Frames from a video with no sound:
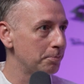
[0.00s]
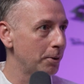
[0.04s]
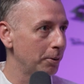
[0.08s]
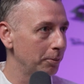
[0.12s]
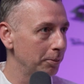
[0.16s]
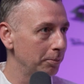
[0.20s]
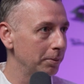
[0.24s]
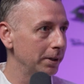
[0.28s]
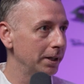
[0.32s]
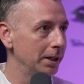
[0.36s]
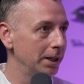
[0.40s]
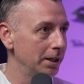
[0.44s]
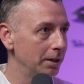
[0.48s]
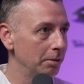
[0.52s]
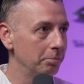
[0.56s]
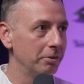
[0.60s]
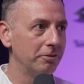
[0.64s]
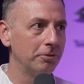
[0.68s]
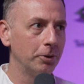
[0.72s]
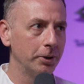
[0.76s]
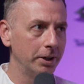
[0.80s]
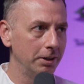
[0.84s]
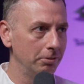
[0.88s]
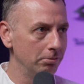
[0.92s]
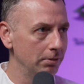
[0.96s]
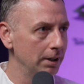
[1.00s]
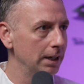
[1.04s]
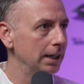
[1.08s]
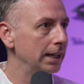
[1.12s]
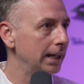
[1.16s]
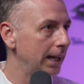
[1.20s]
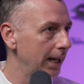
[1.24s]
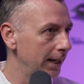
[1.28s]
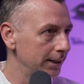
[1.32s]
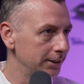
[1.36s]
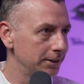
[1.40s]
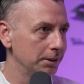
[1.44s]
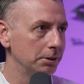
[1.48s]
probably, before you really
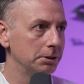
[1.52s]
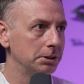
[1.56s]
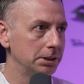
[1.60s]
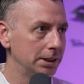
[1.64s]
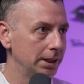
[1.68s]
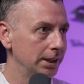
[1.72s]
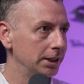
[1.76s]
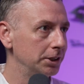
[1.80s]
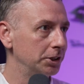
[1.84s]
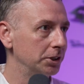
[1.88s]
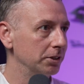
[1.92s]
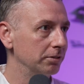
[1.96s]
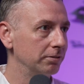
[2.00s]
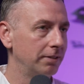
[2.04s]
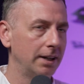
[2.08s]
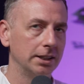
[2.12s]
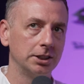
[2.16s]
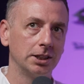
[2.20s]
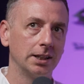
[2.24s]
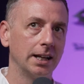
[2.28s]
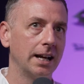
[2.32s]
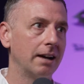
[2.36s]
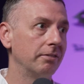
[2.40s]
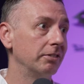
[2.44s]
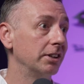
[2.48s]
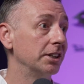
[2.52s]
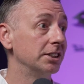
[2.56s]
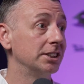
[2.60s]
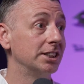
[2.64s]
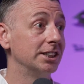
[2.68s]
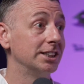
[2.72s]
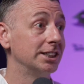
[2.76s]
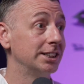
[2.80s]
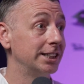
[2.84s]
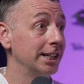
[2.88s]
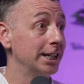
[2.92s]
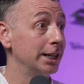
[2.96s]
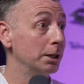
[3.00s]
get into the stage of actually having a
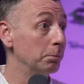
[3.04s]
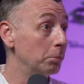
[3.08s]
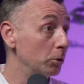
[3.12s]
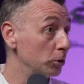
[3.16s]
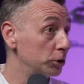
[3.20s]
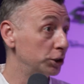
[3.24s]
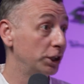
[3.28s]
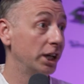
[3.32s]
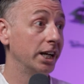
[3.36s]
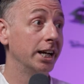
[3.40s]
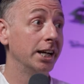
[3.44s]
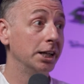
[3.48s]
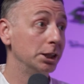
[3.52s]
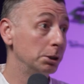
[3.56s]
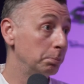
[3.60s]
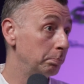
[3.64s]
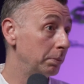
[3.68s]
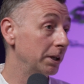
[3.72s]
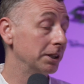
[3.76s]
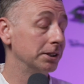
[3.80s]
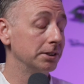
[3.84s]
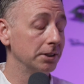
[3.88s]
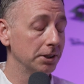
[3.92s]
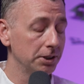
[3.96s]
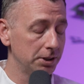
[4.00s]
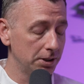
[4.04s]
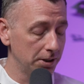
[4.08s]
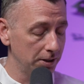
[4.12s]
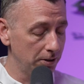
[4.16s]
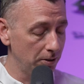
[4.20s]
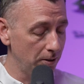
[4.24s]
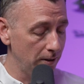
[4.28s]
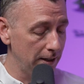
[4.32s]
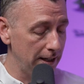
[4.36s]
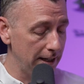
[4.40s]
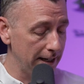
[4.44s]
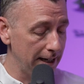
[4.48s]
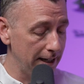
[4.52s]
sustainable change business
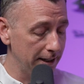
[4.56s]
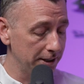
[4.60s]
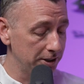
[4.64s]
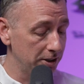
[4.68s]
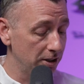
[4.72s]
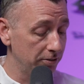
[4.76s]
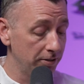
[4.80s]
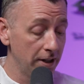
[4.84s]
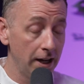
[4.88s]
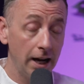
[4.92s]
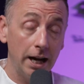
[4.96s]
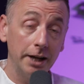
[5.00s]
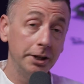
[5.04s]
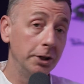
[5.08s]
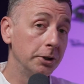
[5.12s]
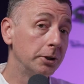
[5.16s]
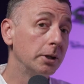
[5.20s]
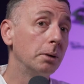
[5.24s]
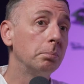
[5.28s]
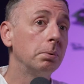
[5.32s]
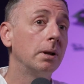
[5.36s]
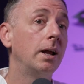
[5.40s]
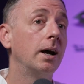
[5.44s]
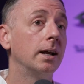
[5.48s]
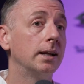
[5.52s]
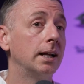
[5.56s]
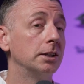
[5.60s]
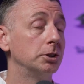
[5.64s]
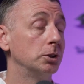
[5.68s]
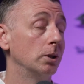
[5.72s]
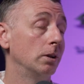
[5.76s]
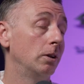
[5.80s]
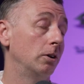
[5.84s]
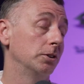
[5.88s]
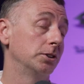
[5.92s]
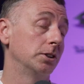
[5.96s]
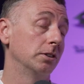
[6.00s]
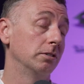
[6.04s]
and all that kind of stuff. And you could apply that
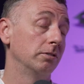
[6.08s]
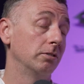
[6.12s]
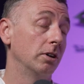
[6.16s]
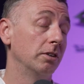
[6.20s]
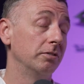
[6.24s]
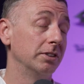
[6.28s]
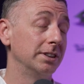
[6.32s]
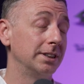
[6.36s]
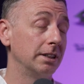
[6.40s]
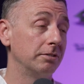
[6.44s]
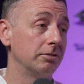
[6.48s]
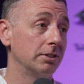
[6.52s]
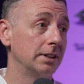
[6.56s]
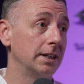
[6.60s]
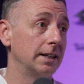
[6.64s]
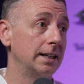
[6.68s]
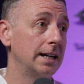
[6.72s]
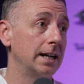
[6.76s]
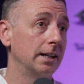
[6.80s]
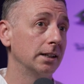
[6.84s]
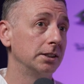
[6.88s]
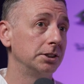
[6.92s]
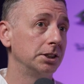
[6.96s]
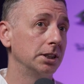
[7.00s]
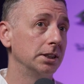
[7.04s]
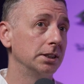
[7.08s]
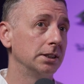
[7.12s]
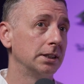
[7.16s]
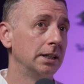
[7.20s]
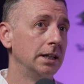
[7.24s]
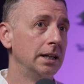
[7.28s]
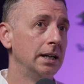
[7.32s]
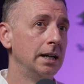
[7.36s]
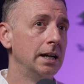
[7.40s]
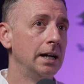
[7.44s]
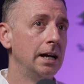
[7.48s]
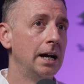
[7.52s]
to lots of other different analogies.